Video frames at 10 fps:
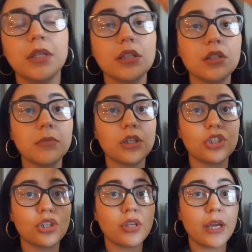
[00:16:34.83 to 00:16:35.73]
Not to
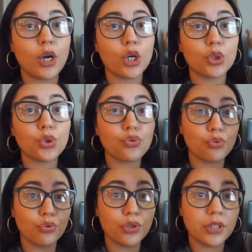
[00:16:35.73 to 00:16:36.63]
mention they are
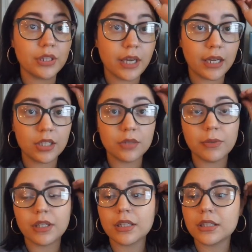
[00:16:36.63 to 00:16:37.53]
true to size,
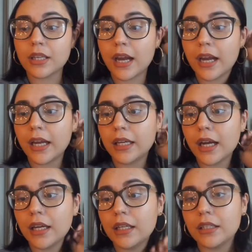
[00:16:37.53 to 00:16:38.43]
because I
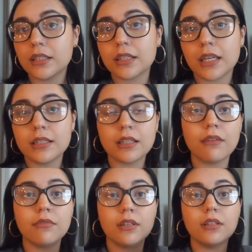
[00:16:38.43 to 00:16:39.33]
got in a size
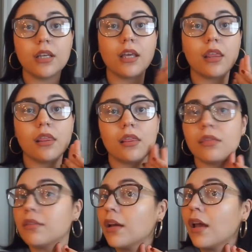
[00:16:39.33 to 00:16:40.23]
7
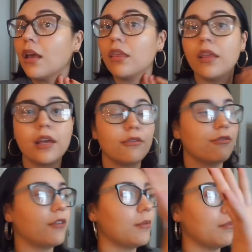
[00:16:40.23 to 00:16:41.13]
and they
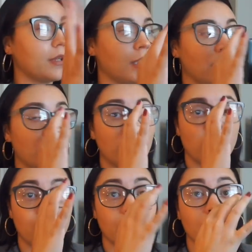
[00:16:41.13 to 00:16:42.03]
fit me
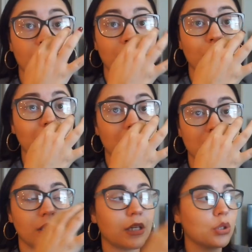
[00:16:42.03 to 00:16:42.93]
very
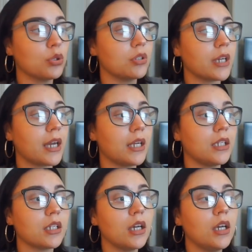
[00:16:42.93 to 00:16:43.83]
comfortably, not too
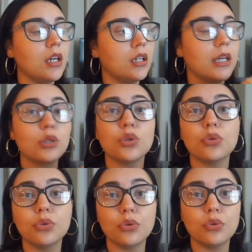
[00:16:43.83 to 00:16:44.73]
tight, not too
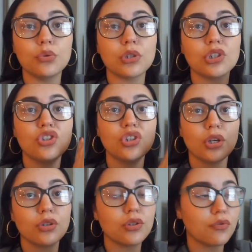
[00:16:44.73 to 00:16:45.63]
loose,
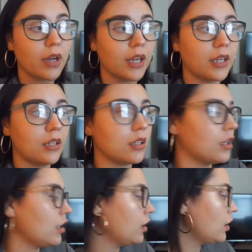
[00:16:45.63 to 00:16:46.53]
just right.
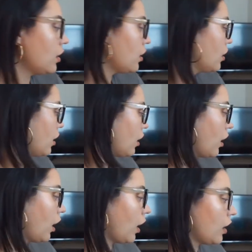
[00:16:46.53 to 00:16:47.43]

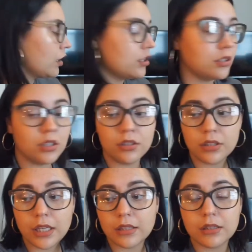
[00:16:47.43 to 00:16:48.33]
And
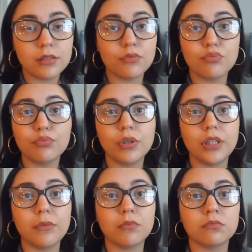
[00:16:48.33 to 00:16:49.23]
that's really,